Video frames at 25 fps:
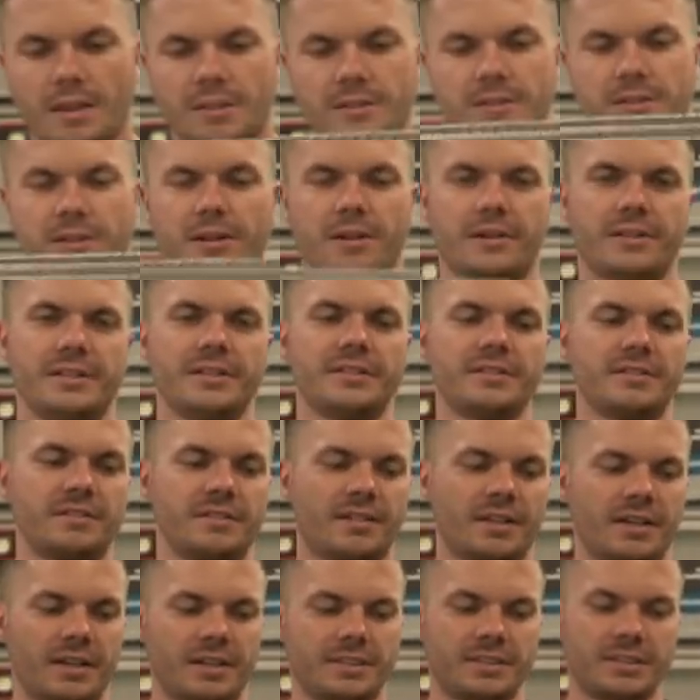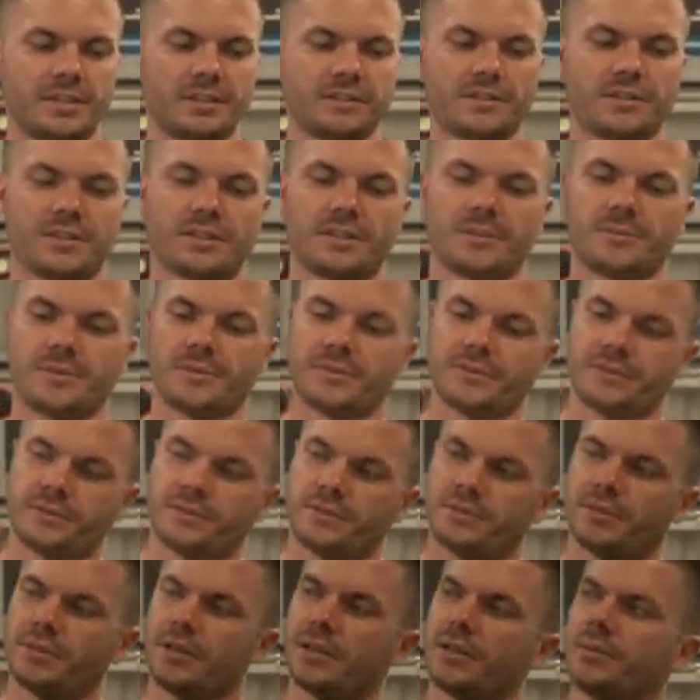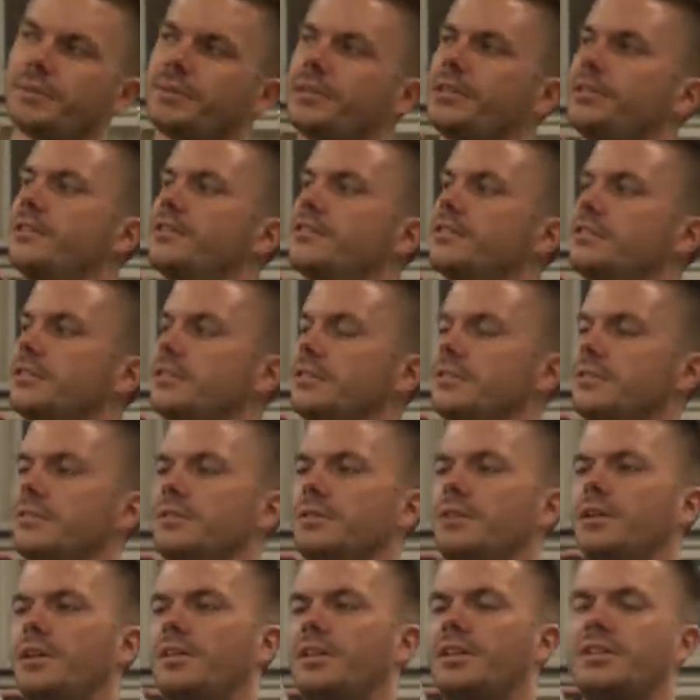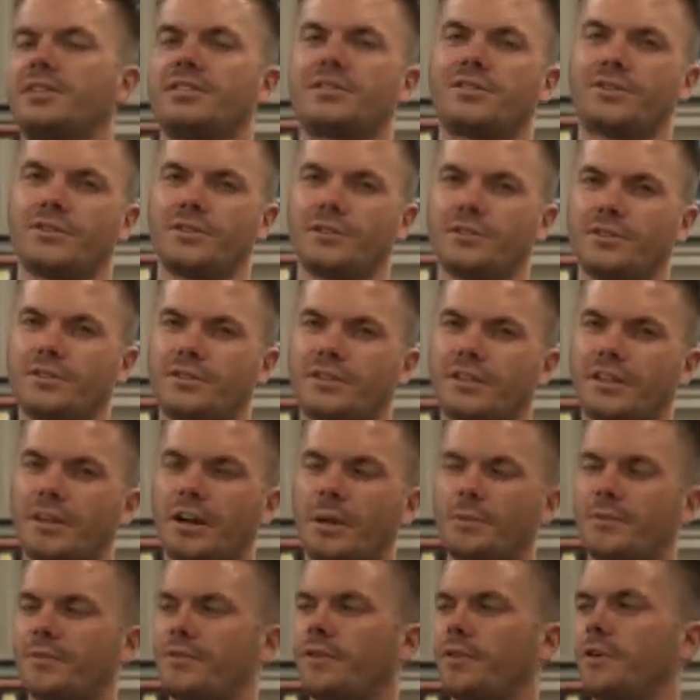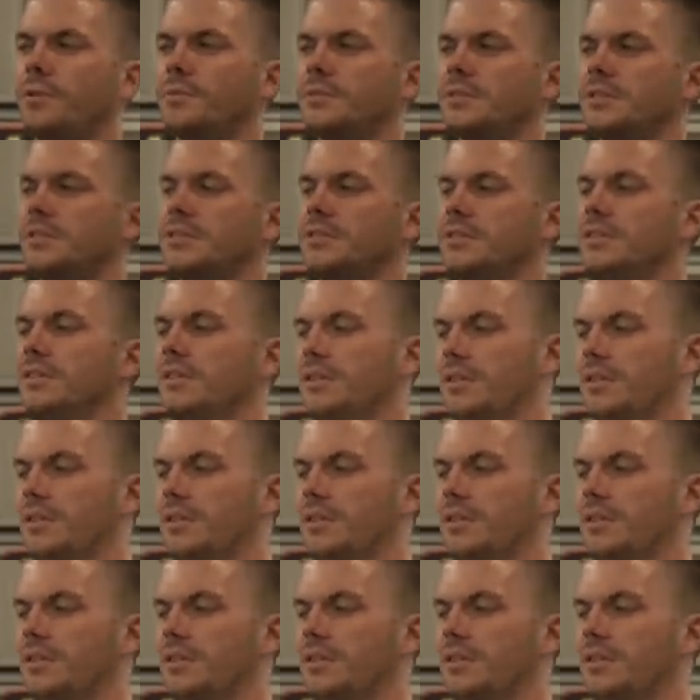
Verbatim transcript: so this is the heat shielding that we're gonna be using. Got this through TI Performance.